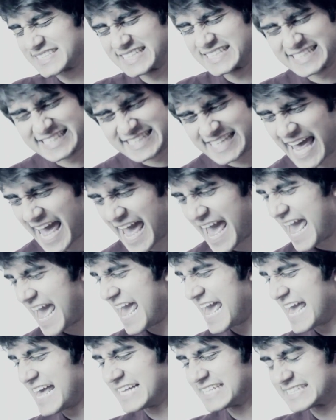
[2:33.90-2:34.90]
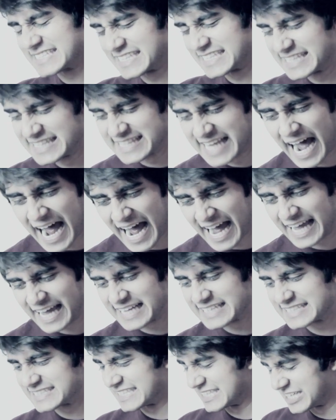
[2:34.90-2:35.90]
and days and
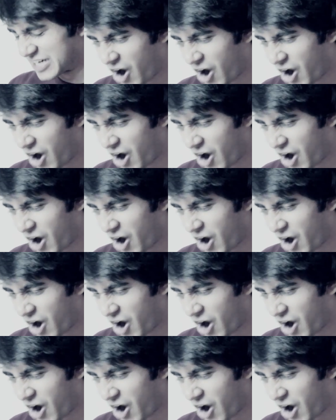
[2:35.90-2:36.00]
nights and